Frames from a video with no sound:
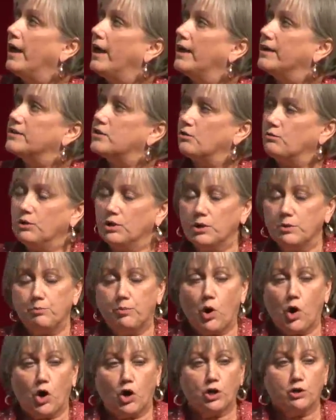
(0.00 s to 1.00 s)
And so really
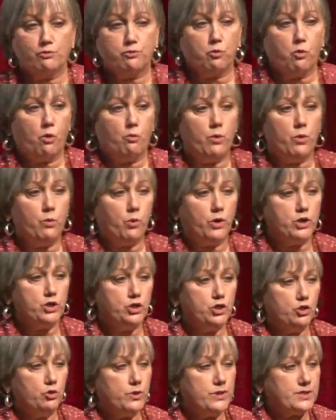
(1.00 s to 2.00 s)
part of what we want to
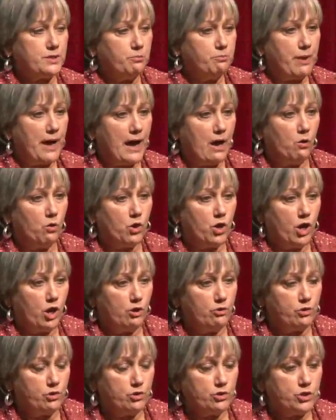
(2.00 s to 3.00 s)
do is empower
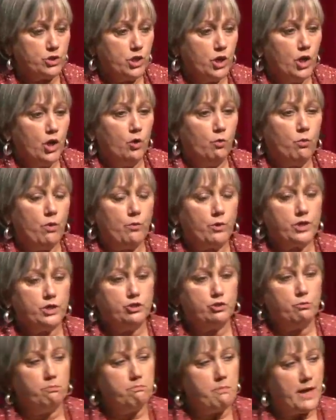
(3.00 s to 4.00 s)
others. We want to
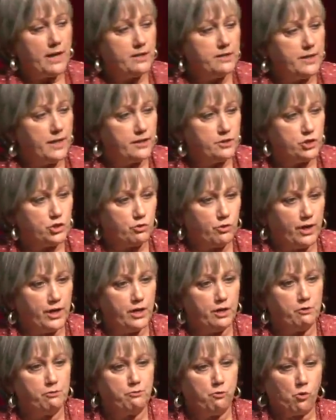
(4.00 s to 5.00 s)
do metadata
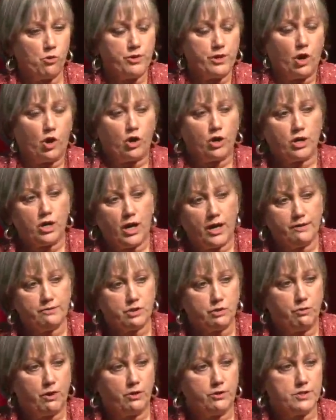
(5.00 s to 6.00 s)
training for the archives
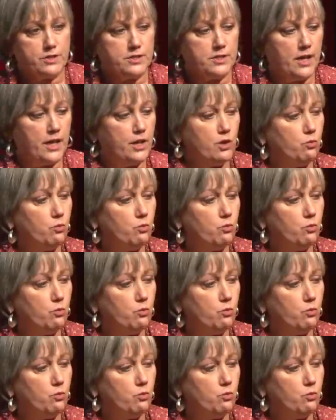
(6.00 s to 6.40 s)
around the state.